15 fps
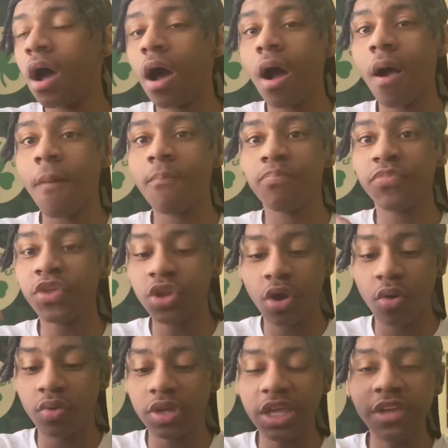you
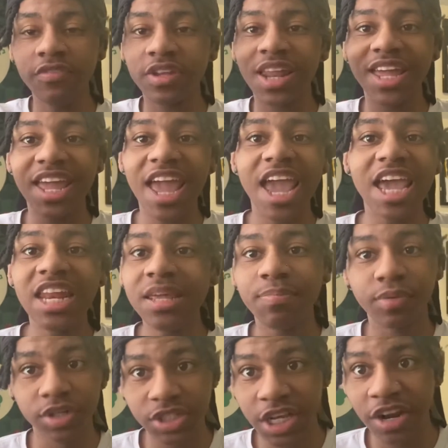know, even like
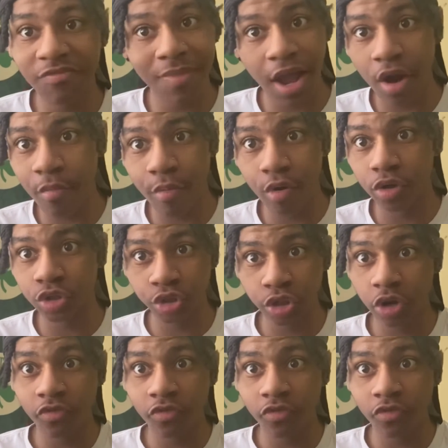80% of Michael Porter Jr.